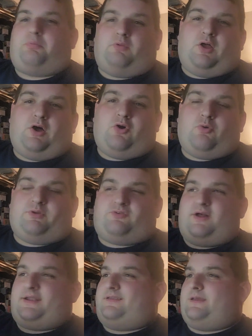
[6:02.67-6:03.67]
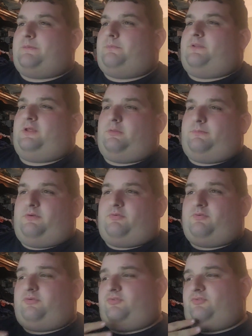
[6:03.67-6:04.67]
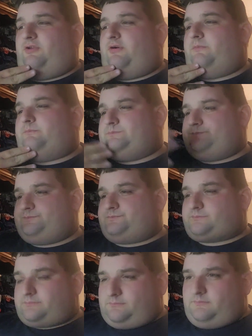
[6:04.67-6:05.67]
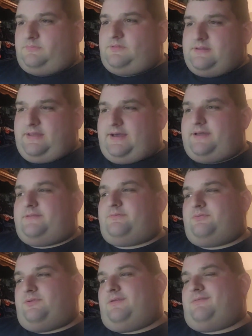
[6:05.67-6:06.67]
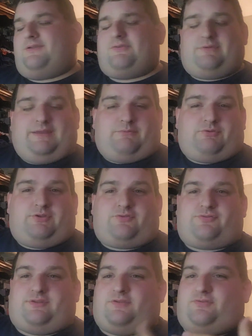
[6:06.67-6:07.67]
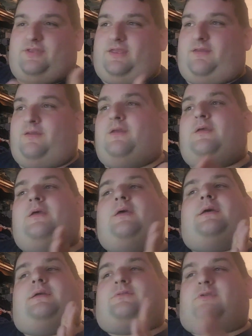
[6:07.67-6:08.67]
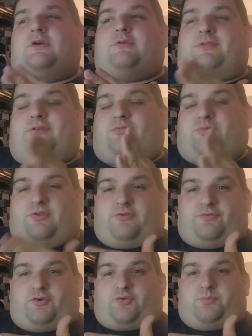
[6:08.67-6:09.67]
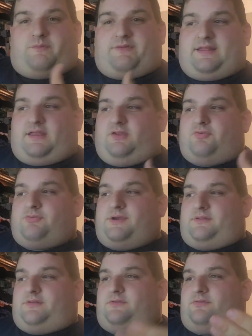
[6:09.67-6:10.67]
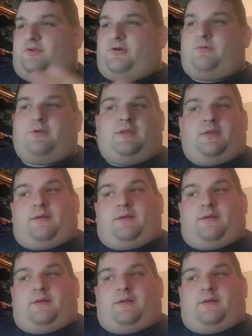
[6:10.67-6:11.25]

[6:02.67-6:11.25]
Blow with Johnny Depp and Penelope Cruz. So, uh, it's it was interesting to see to know that this was his first movie that he directed. So.